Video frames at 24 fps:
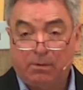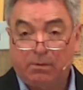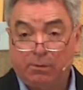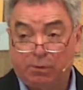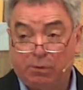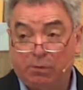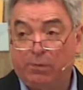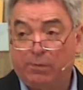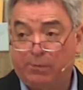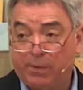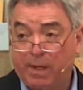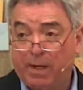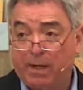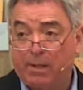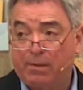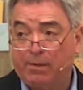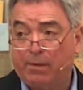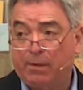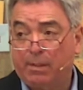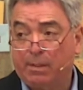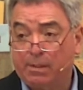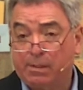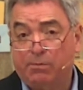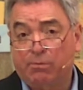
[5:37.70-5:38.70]
Your faith
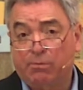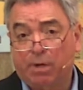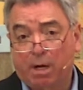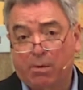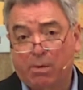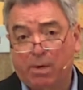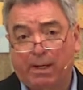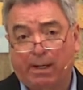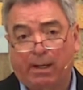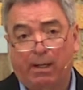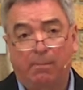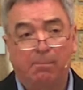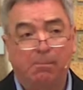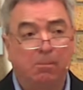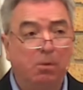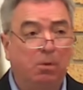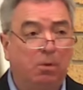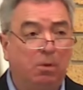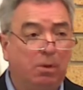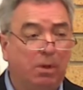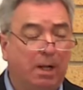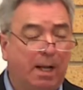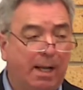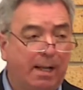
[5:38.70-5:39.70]
is growing
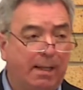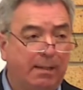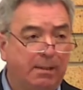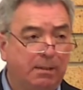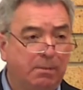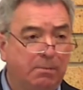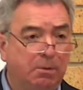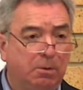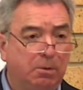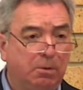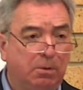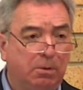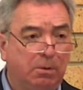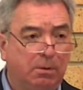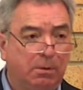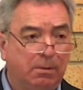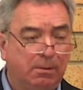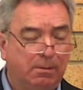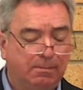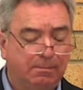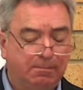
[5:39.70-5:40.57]
more and more.